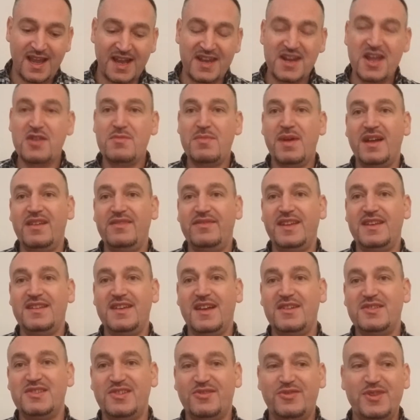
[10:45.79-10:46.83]
I know my
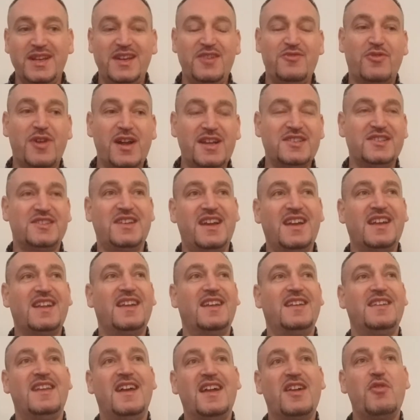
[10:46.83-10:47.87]
videos are really rustic
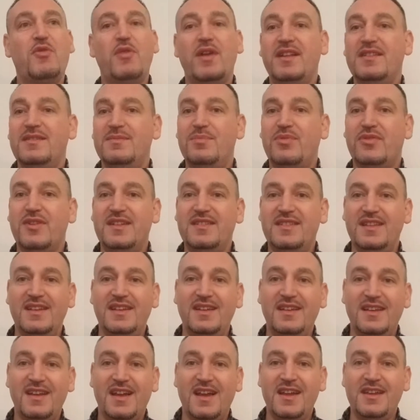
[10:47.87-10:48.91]
and they're
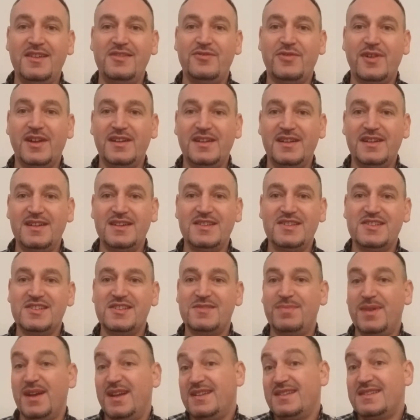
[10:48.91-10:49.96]
pretty
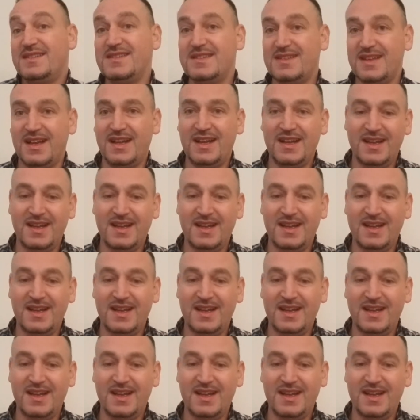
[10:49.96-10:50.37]
unrehearsed, but